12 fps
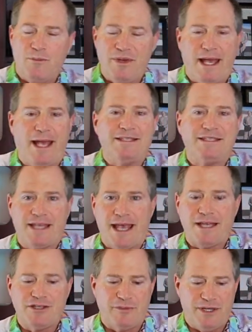behind
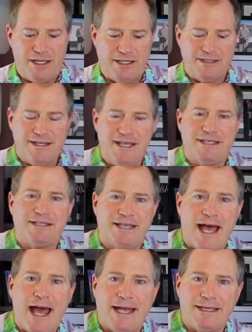schedule because this
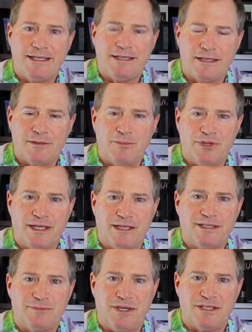guy didn't complete
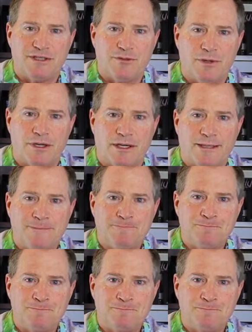this piece of work.